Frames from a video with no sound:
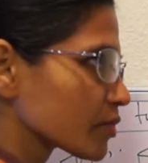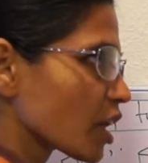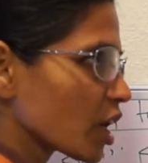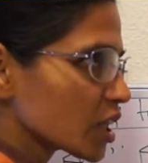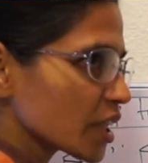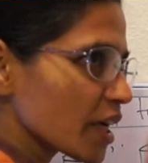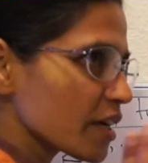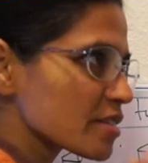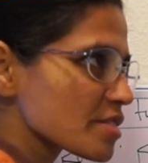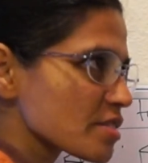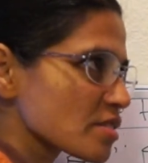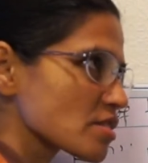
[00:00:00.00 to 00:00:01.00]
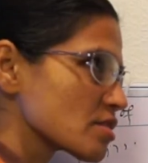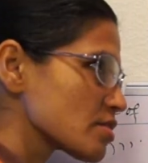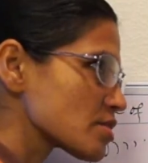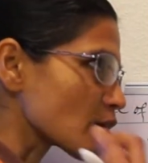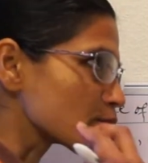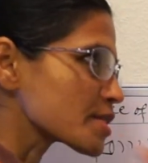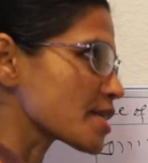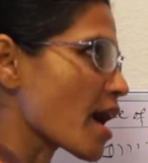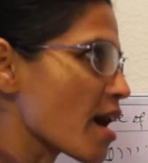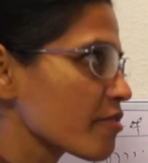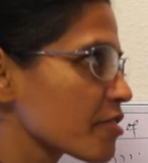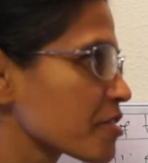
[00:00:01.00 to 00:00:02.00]
only some
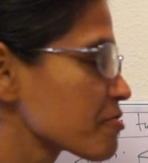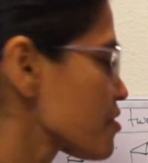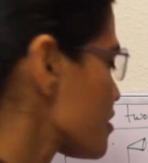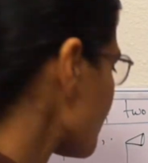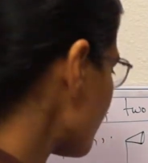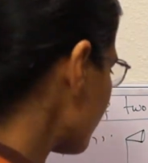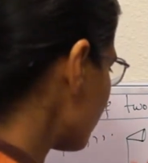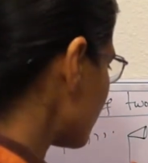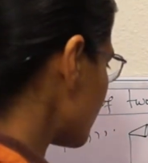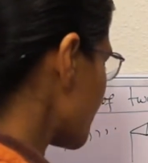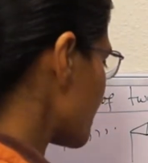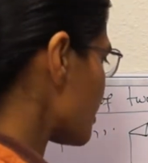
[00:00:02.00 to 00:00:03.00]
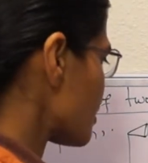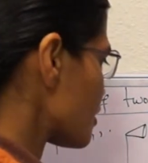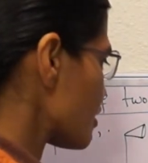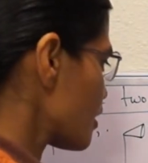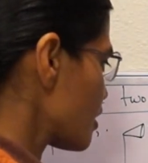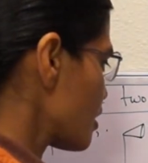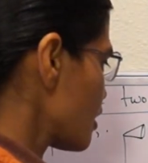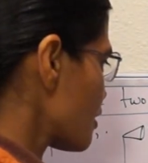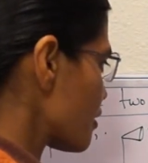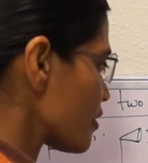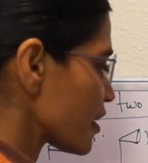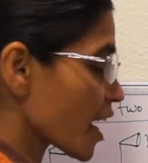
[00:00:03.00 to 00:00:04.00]
sound? Or do you think you will hear
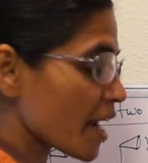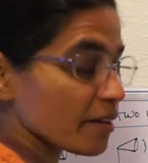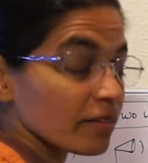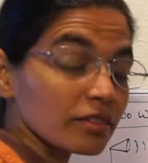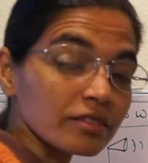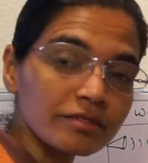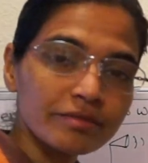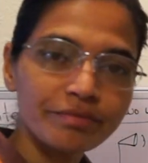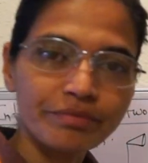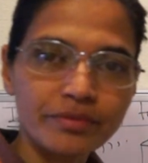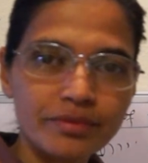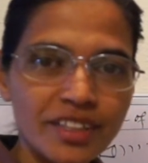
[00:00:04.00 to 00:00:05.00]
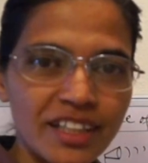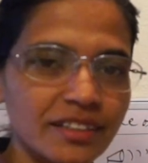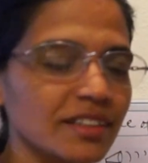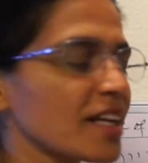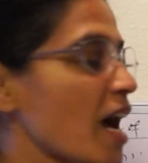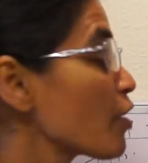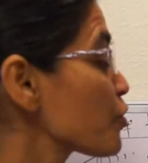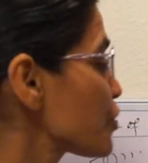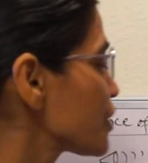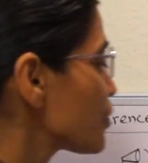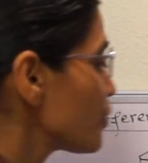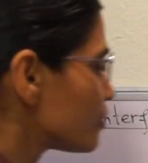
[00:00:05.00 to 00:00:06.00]
nothing at all? How do
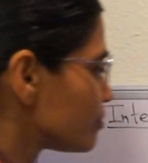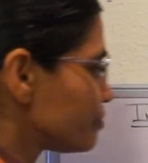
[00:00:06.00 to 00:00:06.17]
you know